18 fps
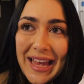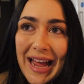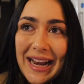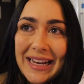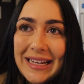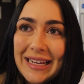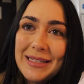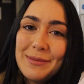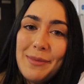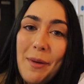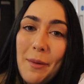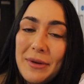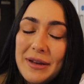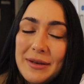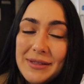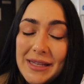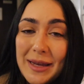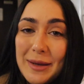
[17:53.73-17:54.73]
And he looked at my mum
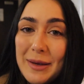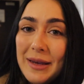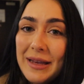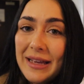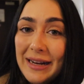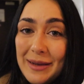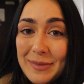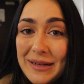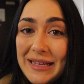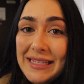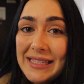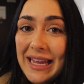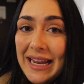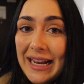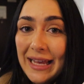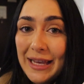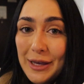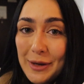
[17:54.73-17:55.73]
and he was like, can I please
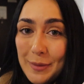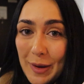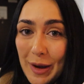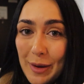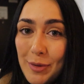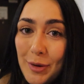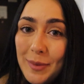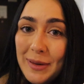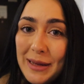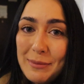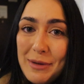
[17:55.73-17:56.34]
say like goodbye properly?